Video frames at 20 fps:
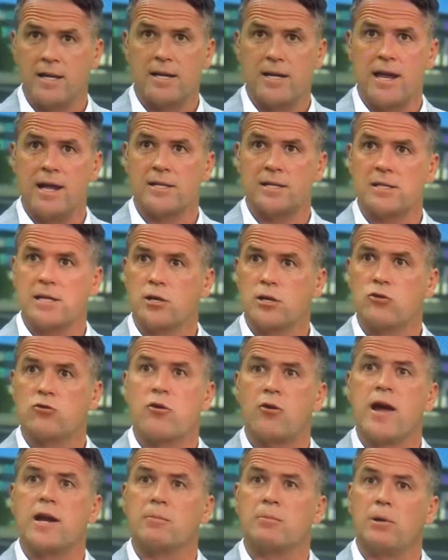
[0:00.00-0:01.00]
it's
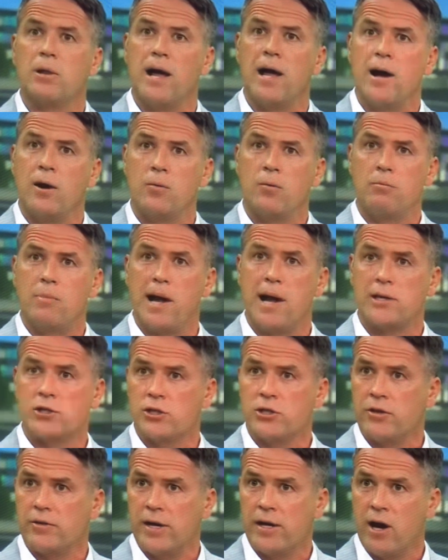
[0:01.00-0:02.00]
incredible how
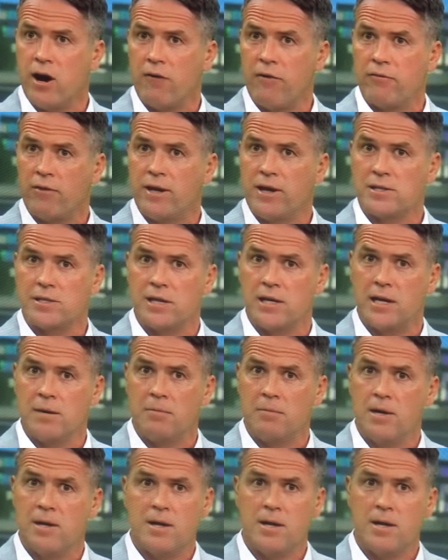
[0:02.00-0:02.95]
passionate they are for their team.